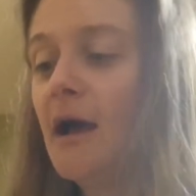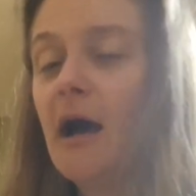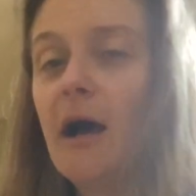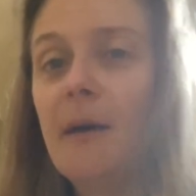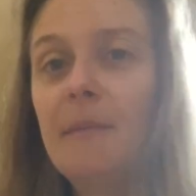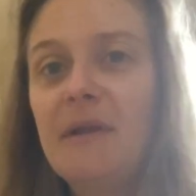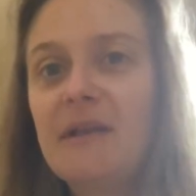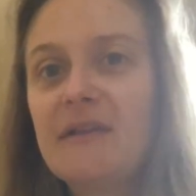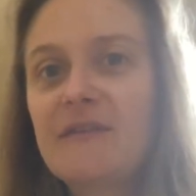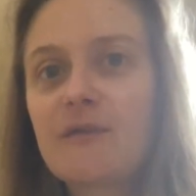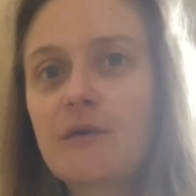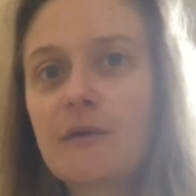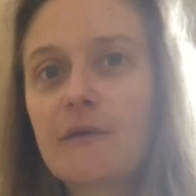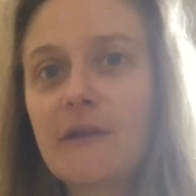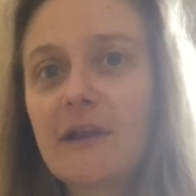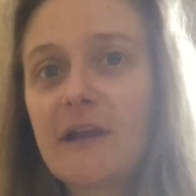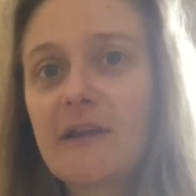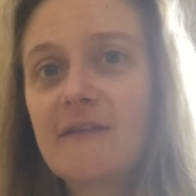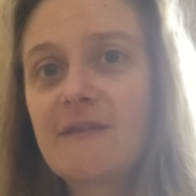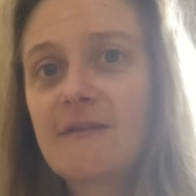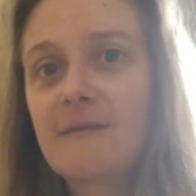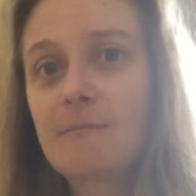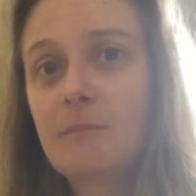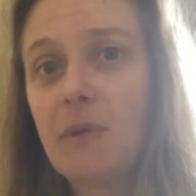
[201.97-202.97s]
I mean, it's sort of like
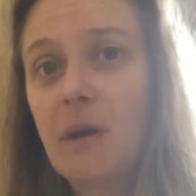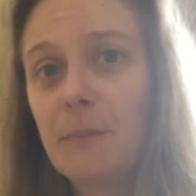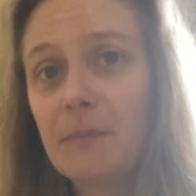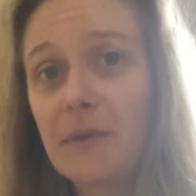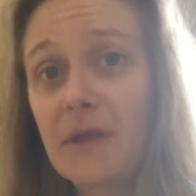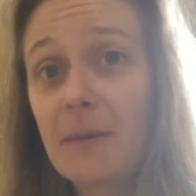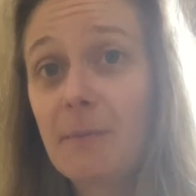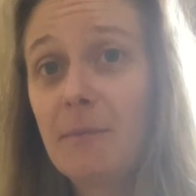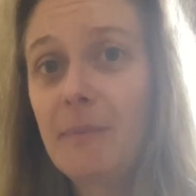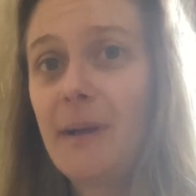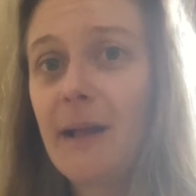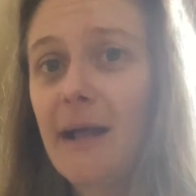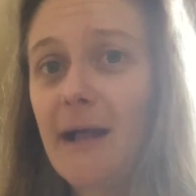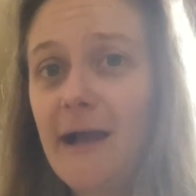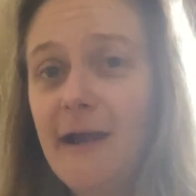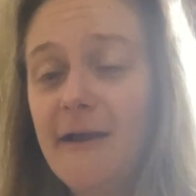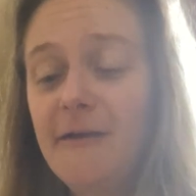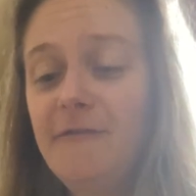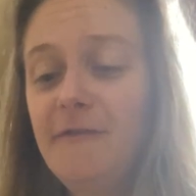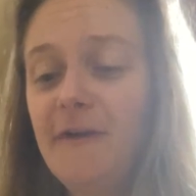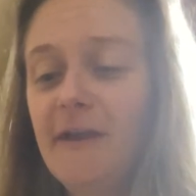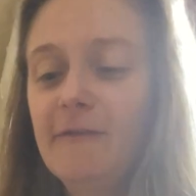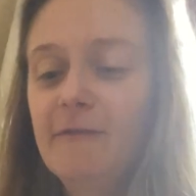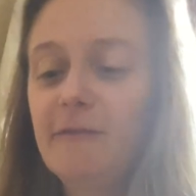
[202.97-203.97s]
a pumpkin
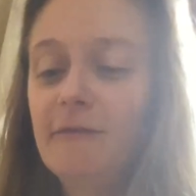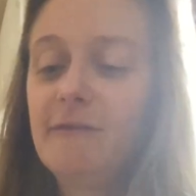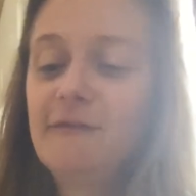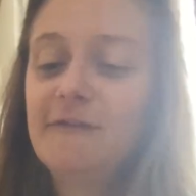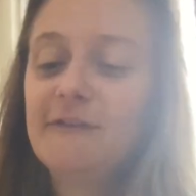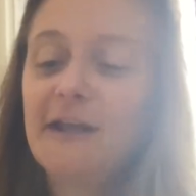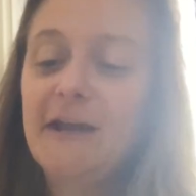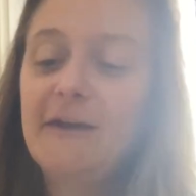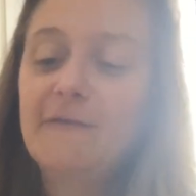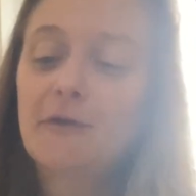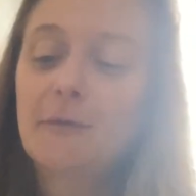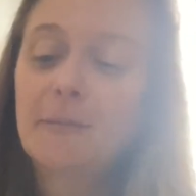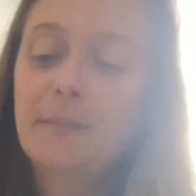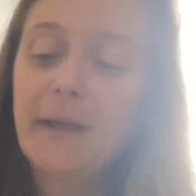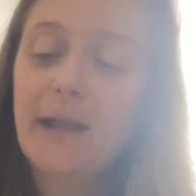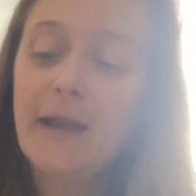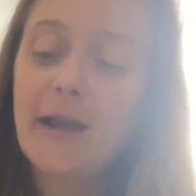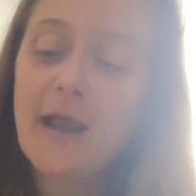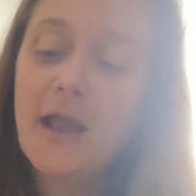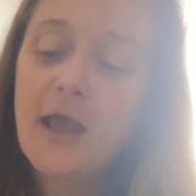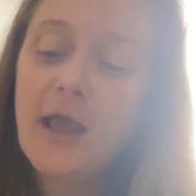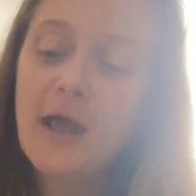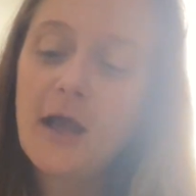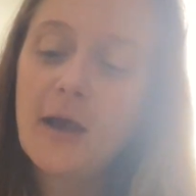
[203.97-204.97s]
pie flavor. But
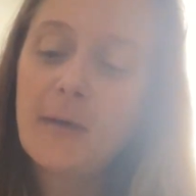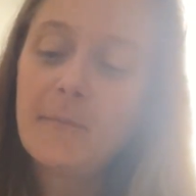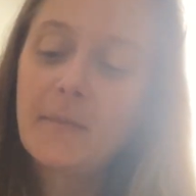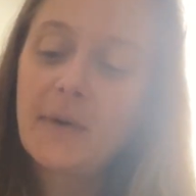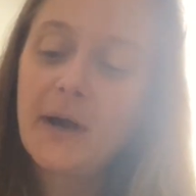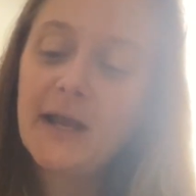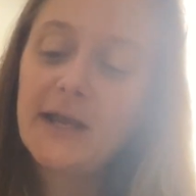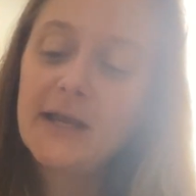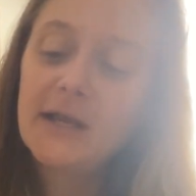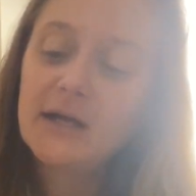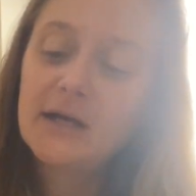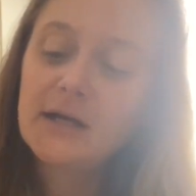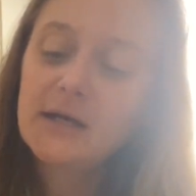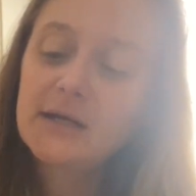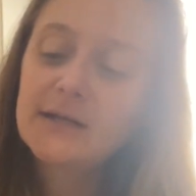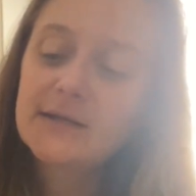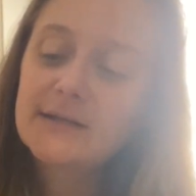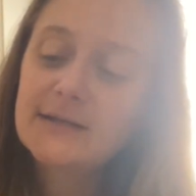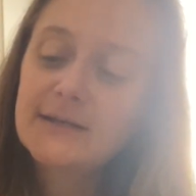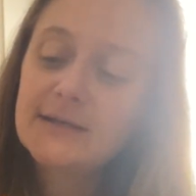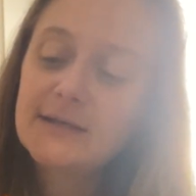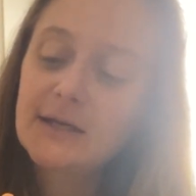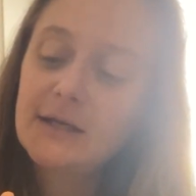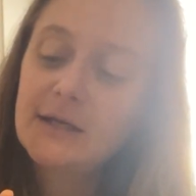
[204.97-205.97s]
my
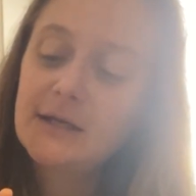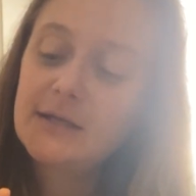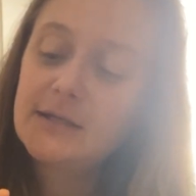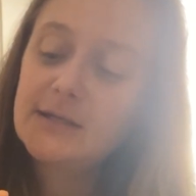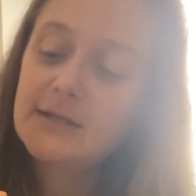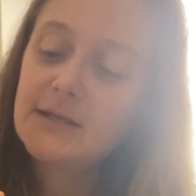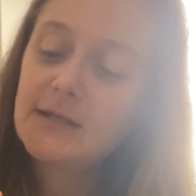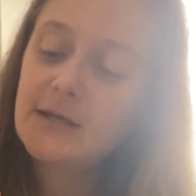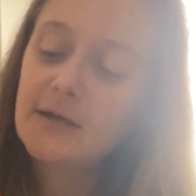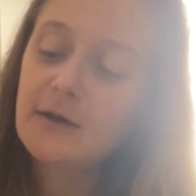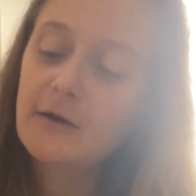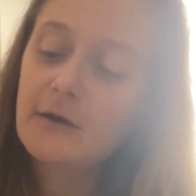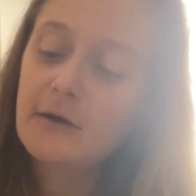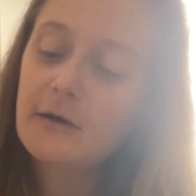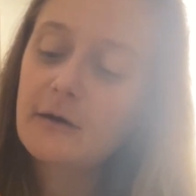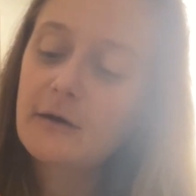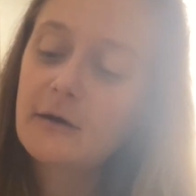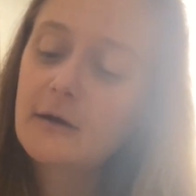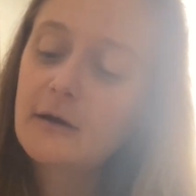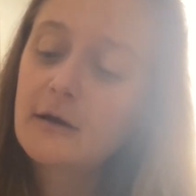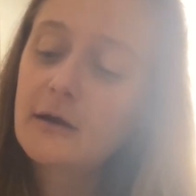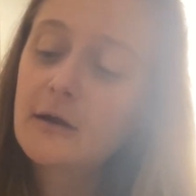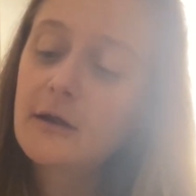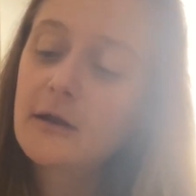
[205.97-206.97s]
youngest son is here,
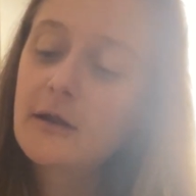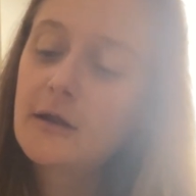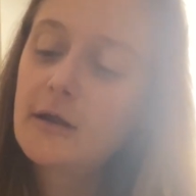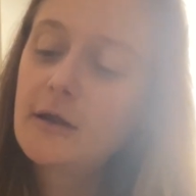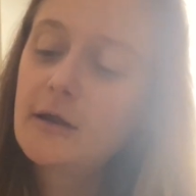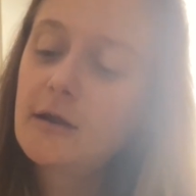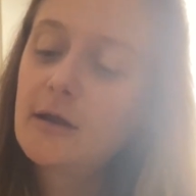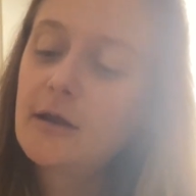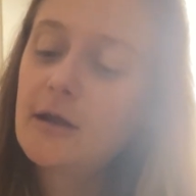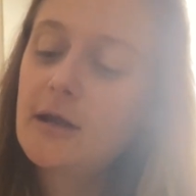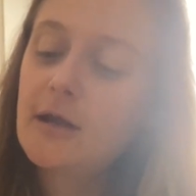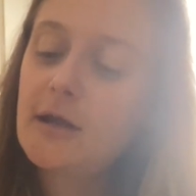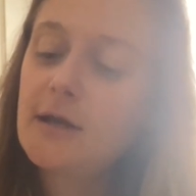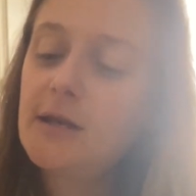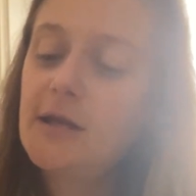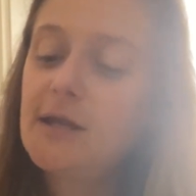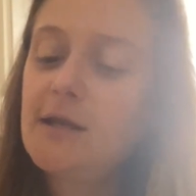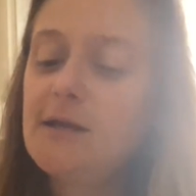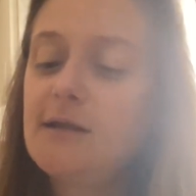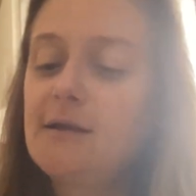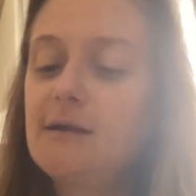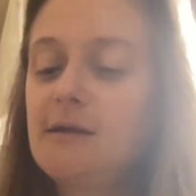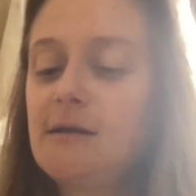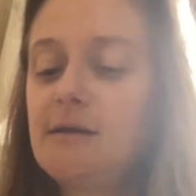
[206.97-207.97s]
and
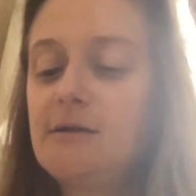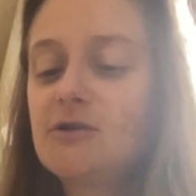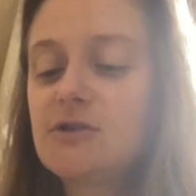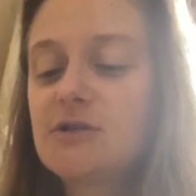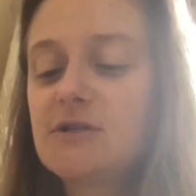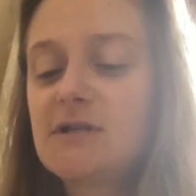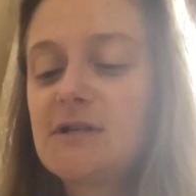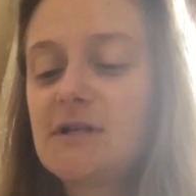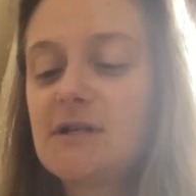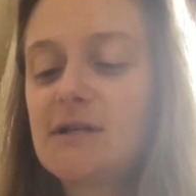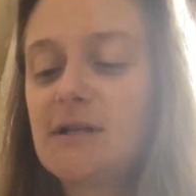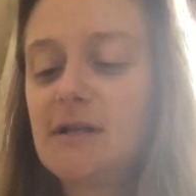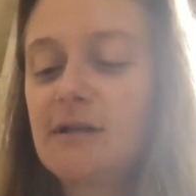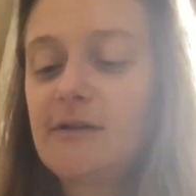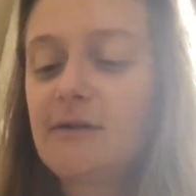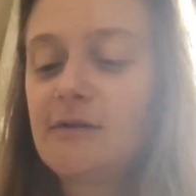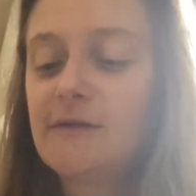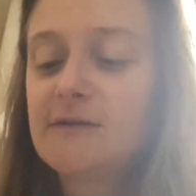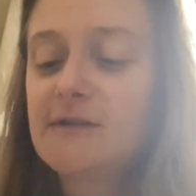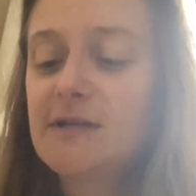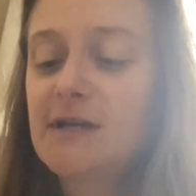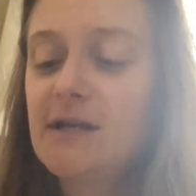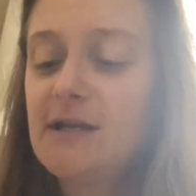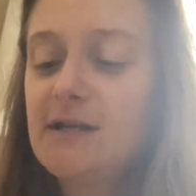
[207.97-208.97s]
he just did a
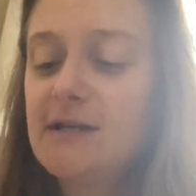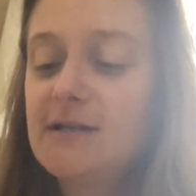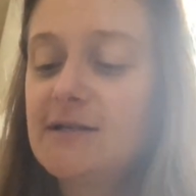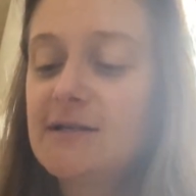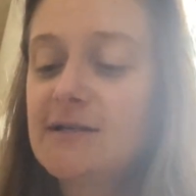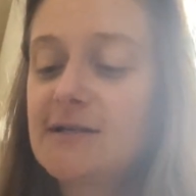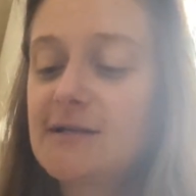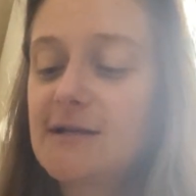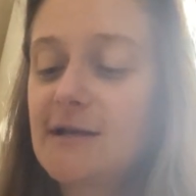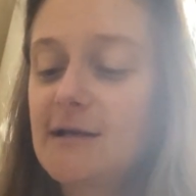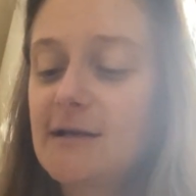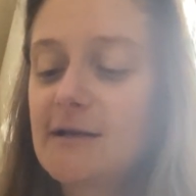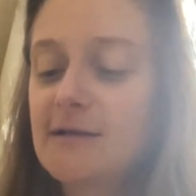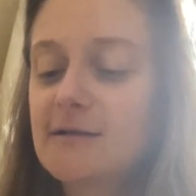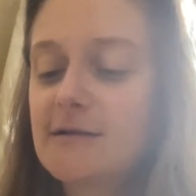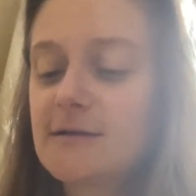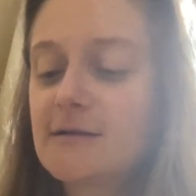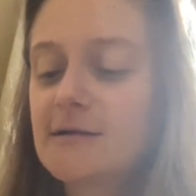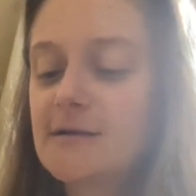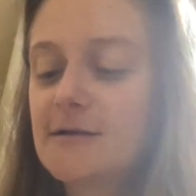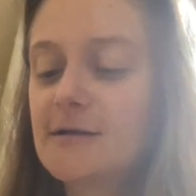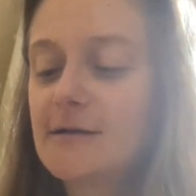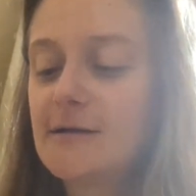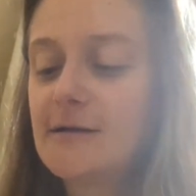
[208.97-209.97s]
little taste
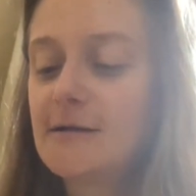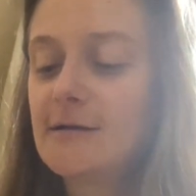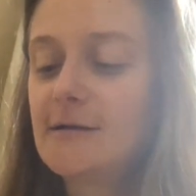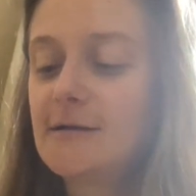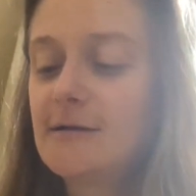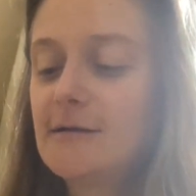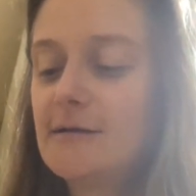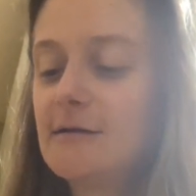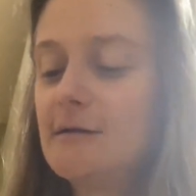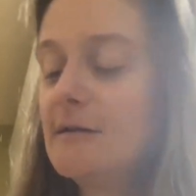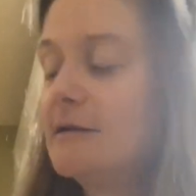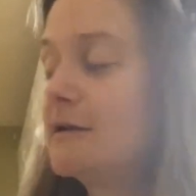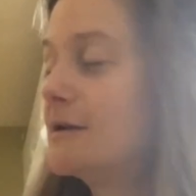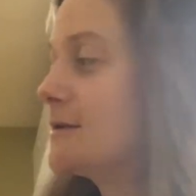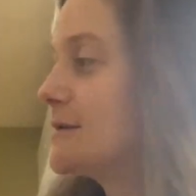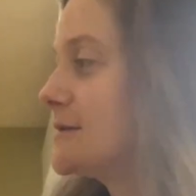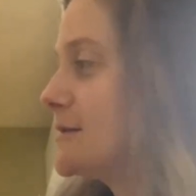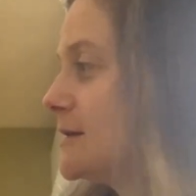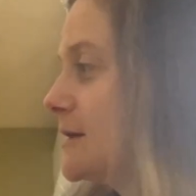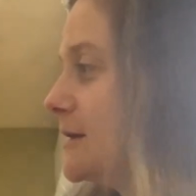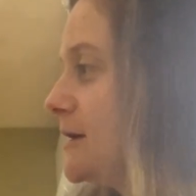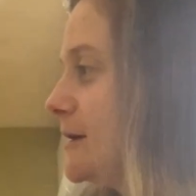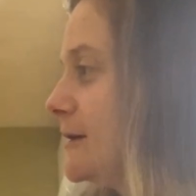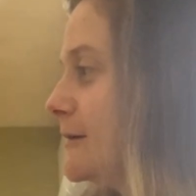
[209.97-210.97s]
test. Let's
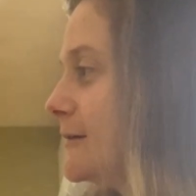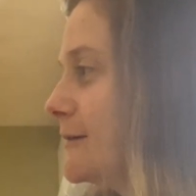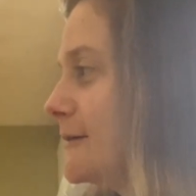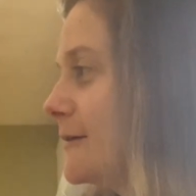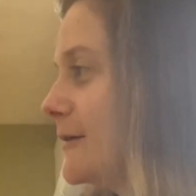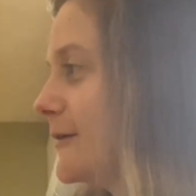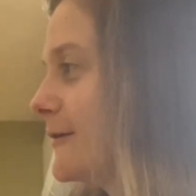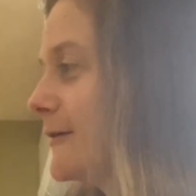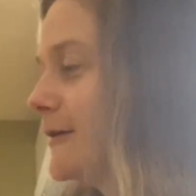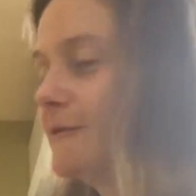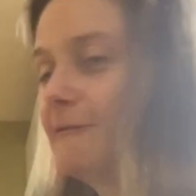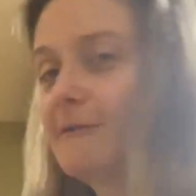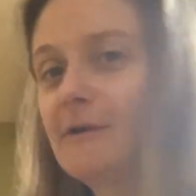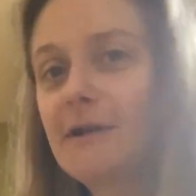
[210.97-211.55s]
see. Ari,